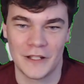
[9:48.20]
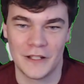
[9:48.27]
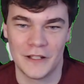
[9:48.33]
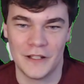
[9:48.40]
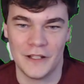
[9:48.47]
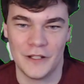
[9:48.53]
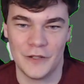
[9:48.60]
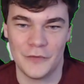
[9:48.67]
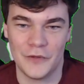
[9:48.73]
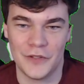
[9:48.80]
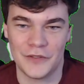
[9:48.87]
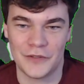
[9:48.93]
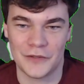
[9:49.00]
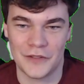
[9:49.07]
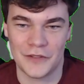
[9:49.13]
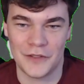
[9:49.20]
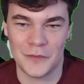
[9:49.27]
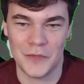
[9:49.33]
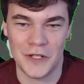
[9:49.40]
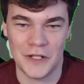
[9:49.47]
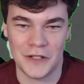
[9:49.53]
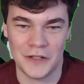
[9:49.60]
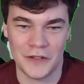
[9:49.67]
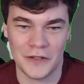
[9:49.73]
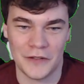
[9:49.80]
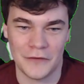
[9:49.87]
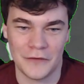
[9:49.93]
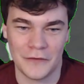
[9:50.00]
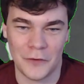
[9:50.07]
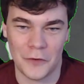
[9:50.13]
you really started to be into the
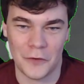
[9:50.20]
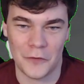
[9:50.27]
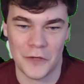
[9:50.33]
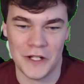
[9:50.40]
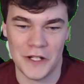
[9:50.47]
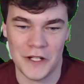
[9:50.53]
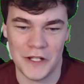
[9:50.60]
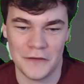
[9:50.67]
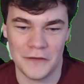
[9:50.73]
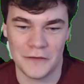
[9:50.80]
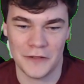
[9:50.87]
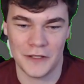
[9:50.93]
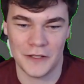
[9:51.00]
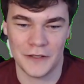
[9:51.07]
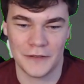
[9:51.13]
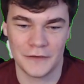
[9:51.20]
far righty thing.